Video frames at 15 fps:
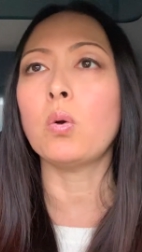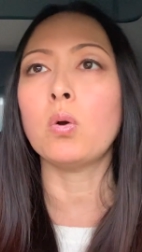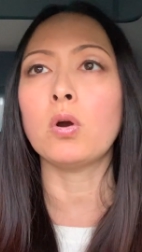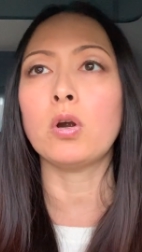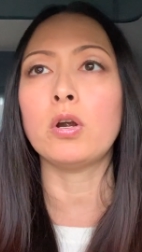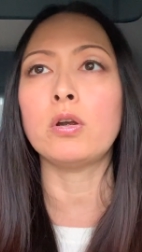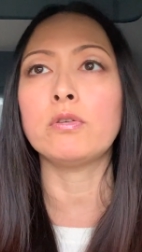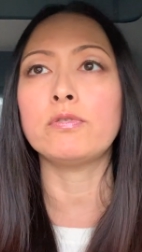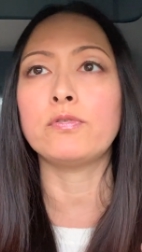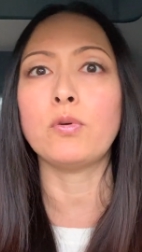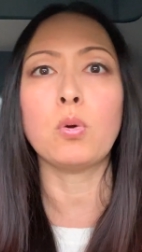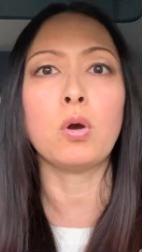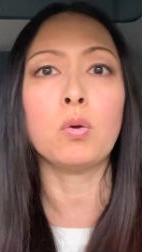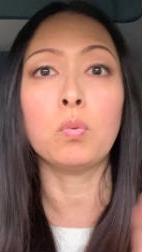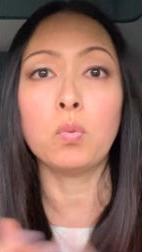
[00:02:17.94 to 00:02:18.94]
or
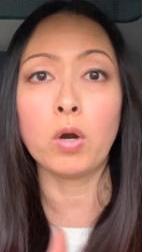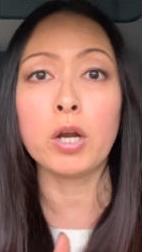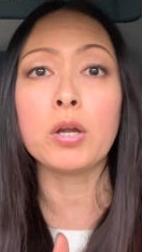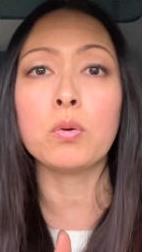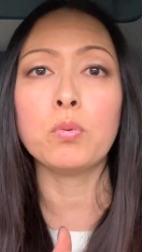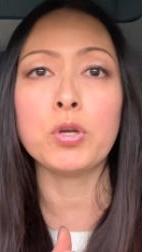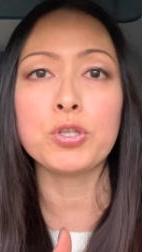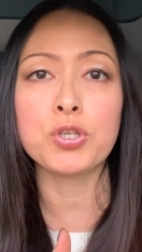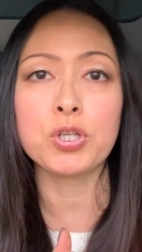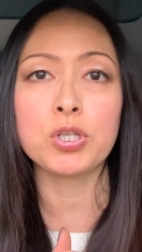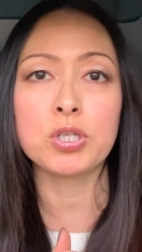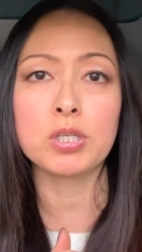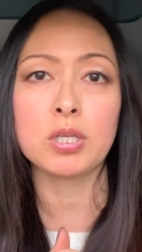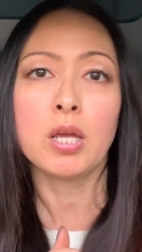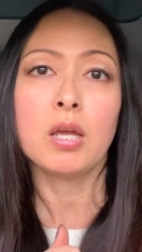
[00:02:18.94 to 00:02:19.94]
for work, which
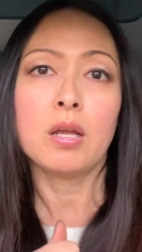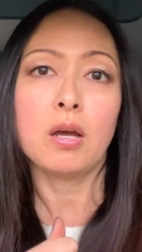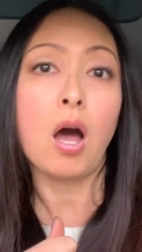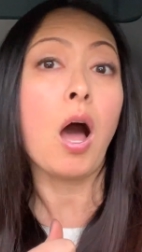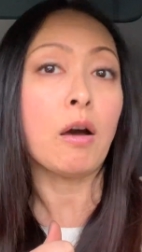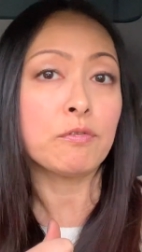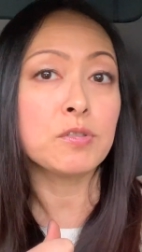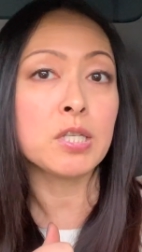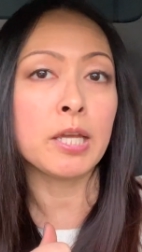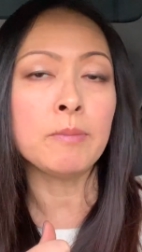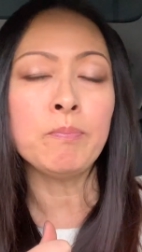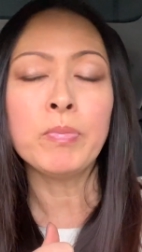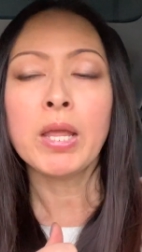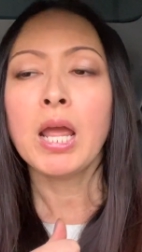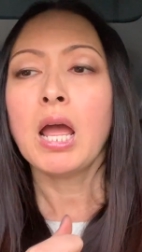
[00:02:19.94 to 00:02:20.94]
is
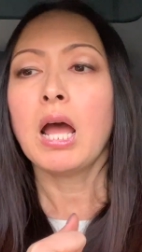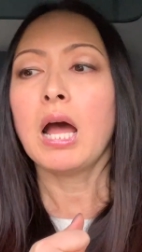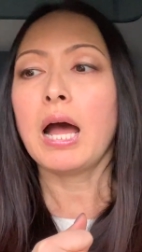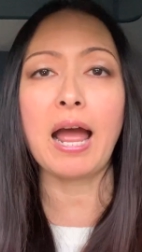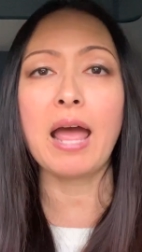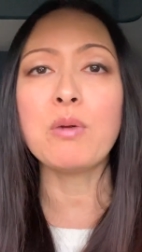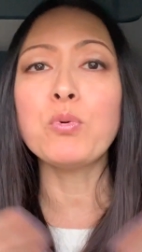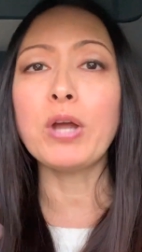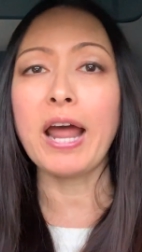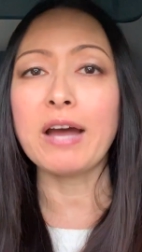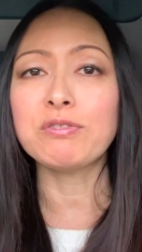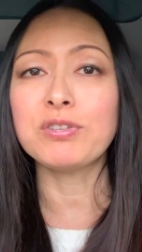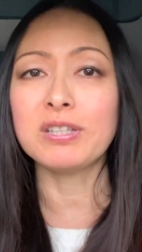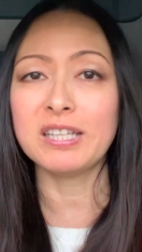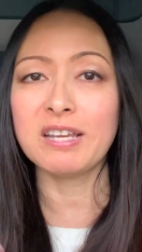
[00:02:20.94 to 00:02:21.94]
often, I would
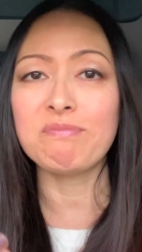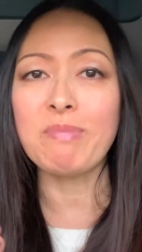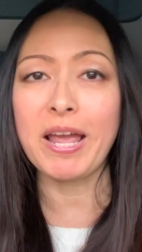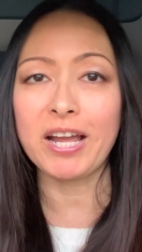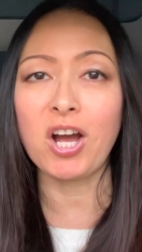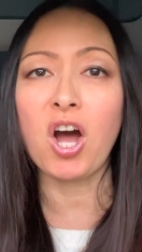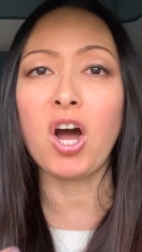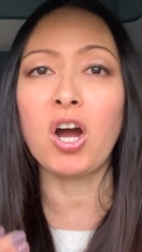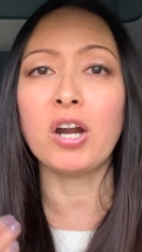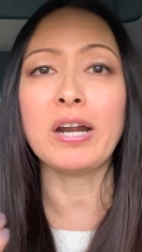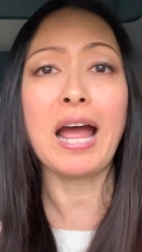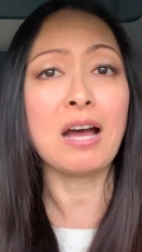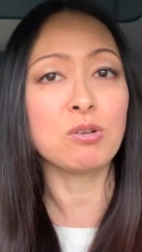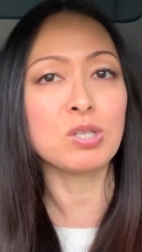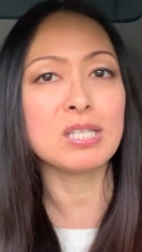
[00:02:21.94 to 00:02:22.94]
have to leave my car
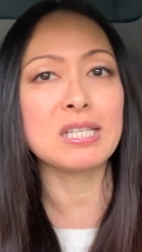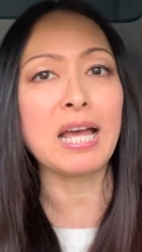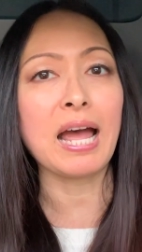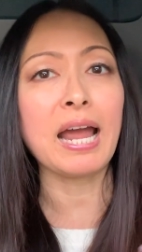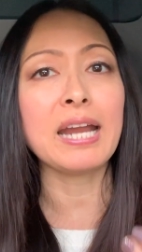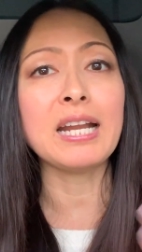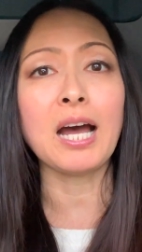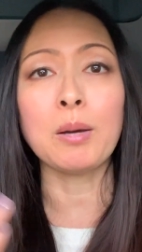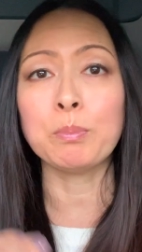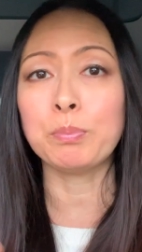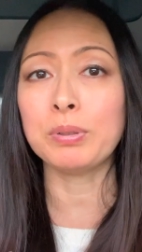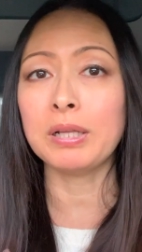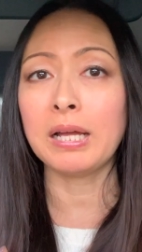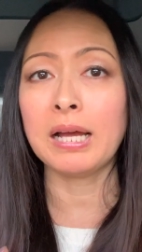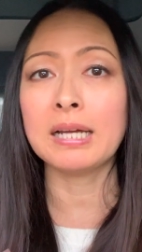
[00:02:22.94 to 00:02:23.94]
outside
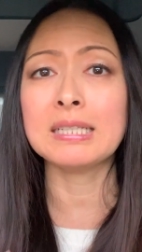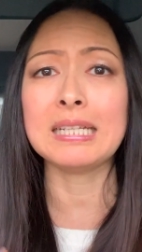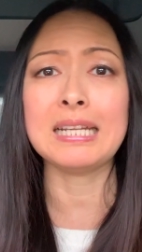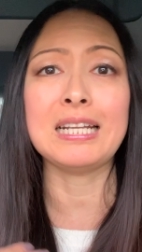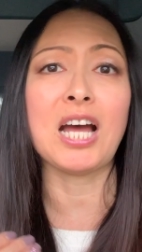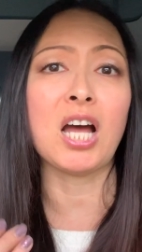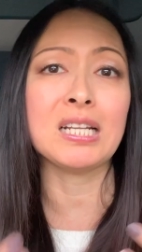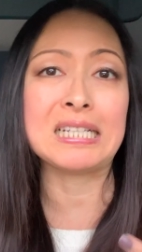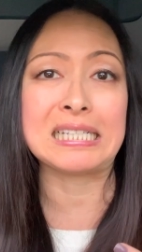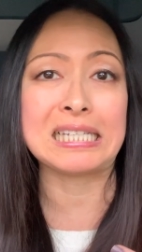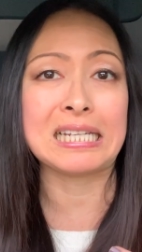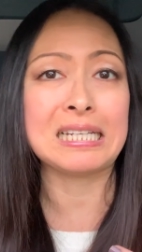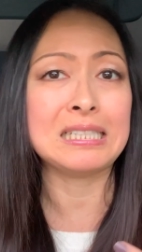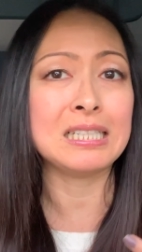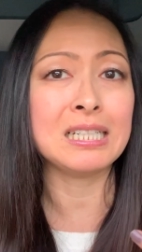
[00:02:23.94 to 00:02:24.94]
unplugged and
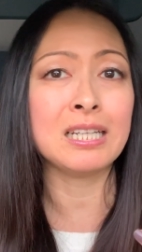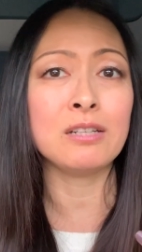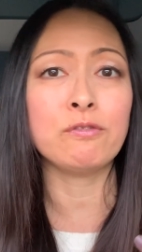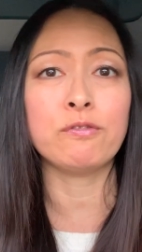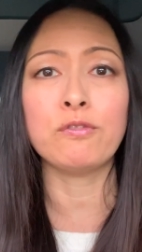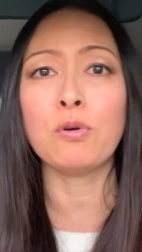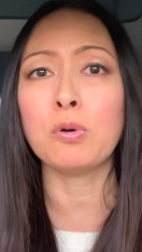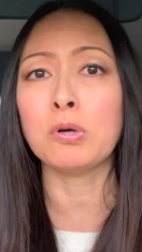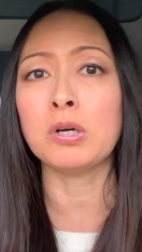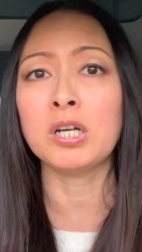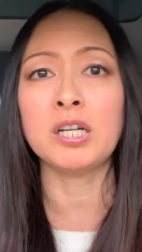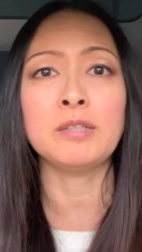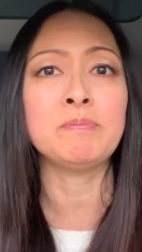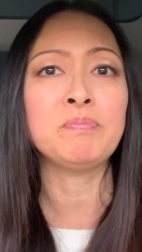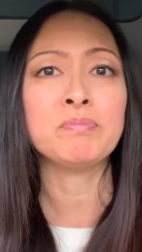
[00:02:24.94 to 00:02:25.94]
unattended
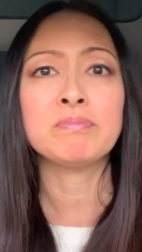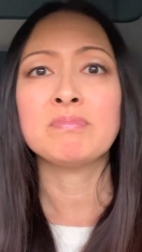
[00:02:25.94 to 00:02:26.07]
for